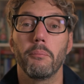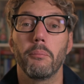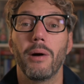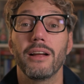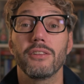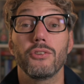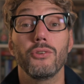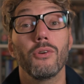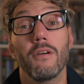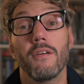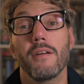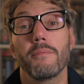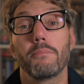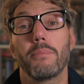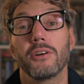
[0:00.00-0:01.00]
but you
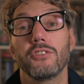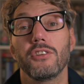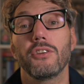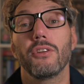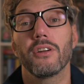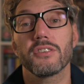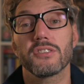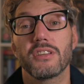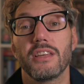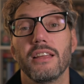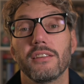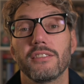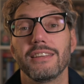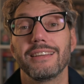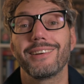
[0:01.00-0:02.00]
have particular
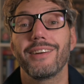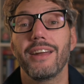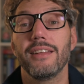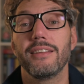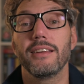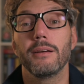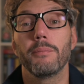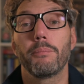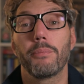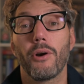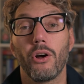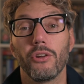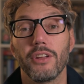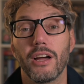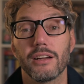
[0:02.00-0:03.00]
skills in creating a
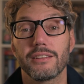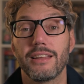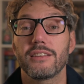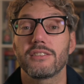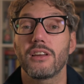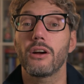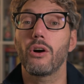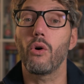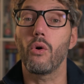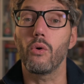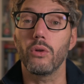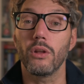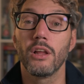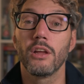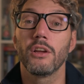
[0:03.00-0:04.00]
product as a whole,